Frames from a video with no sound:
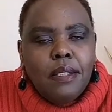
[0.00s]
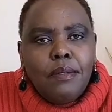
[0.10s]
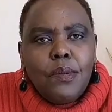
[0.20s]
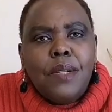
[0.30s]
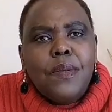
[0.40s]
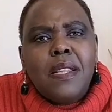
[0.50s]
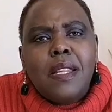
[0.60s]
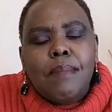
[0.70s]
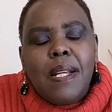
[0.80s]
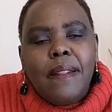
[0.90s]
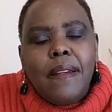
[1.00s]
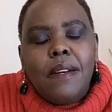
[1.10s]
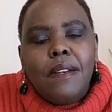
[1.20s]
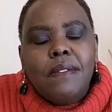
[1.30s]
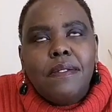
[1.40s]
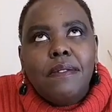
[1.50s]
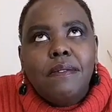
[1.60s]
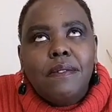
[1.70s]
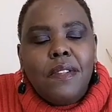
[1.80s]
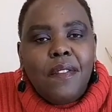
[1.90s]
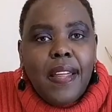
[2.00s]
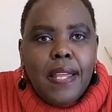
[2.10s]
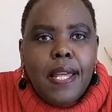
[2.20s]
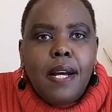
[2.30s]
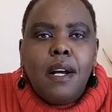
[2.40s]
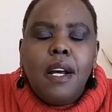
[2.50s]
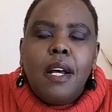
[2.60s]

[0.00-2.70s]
We were doing them at the end of the year.